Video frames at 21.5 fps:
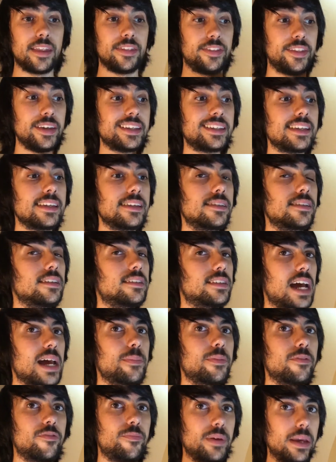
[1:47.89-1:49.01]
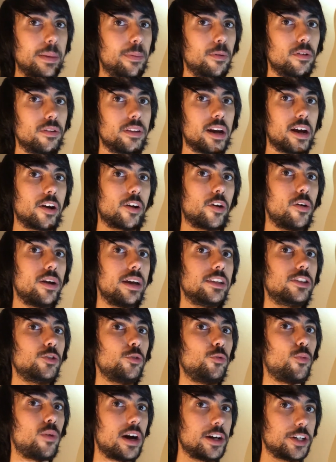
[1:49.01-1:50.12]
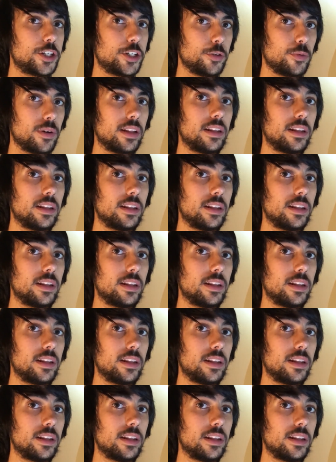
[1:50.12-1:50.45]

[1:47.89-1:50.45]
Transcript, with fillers: and this is the type of people that are going to watch you,